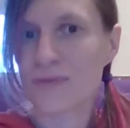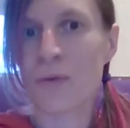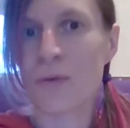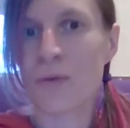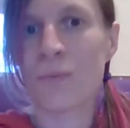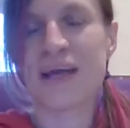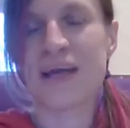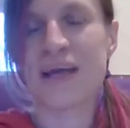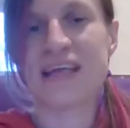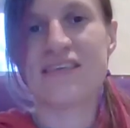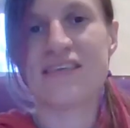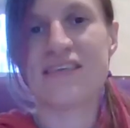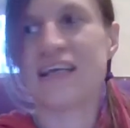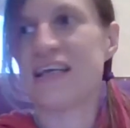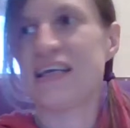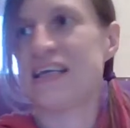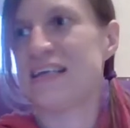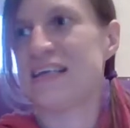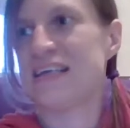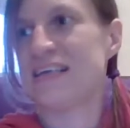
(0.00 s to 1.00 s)
which
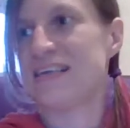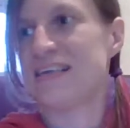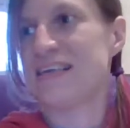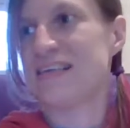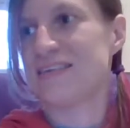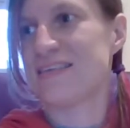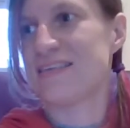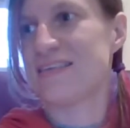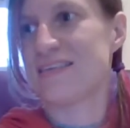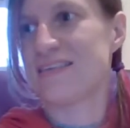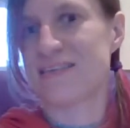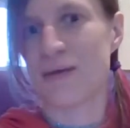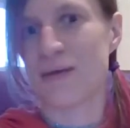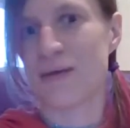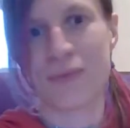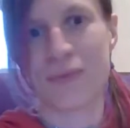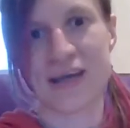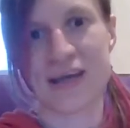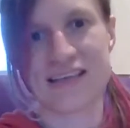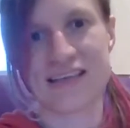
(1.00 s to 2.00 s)
in
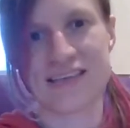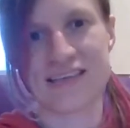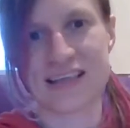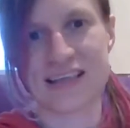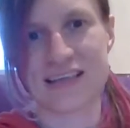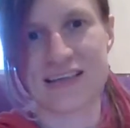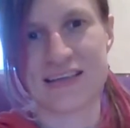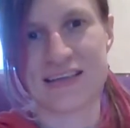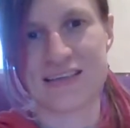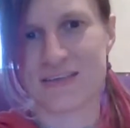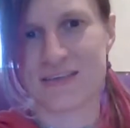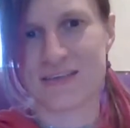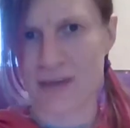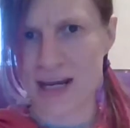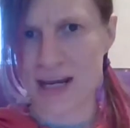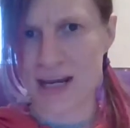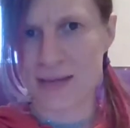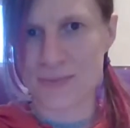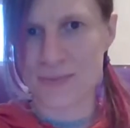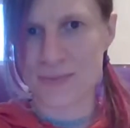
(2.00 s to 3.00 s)
some ways is
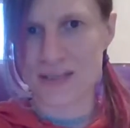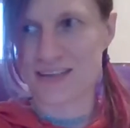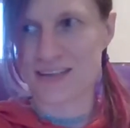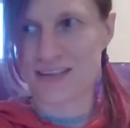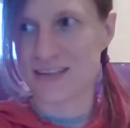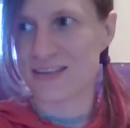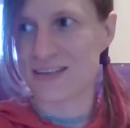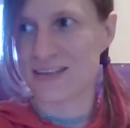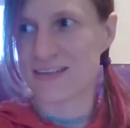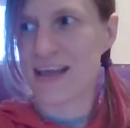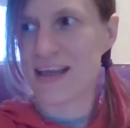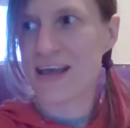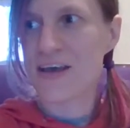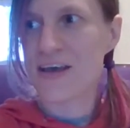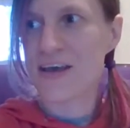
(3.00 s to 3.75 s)
great because